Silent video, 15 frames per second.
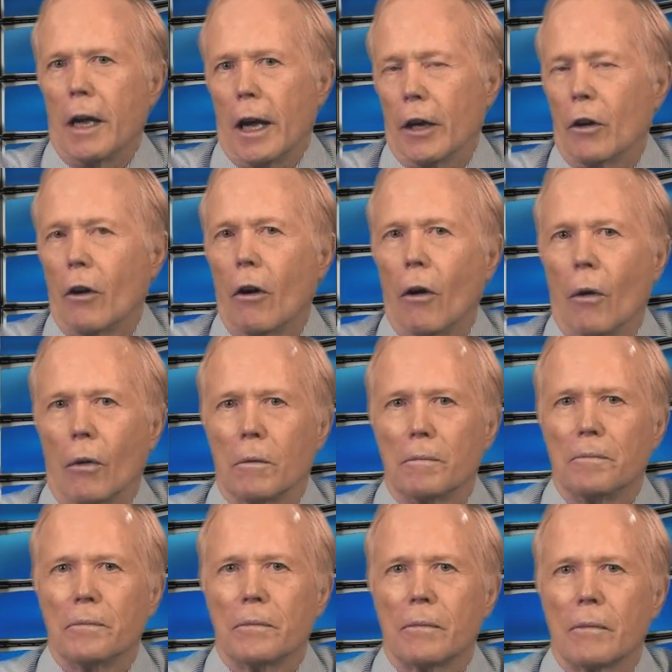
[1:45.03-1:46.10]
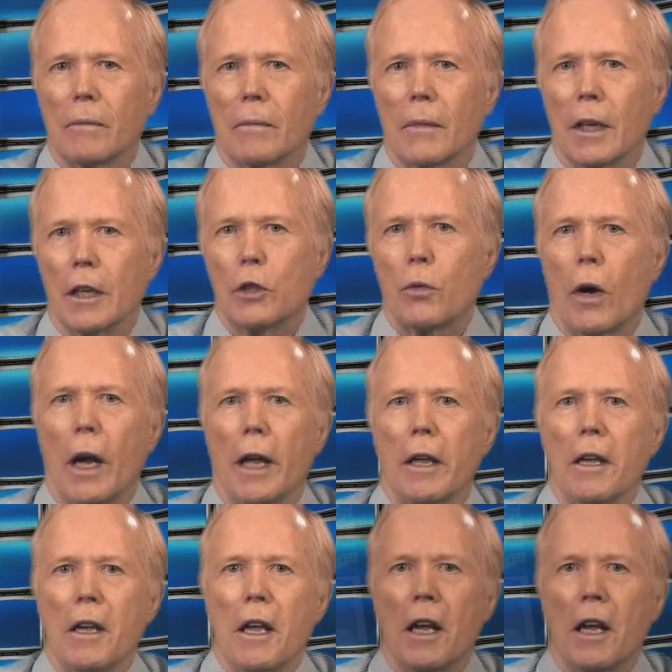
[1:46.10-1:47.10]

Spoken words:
at all. It's why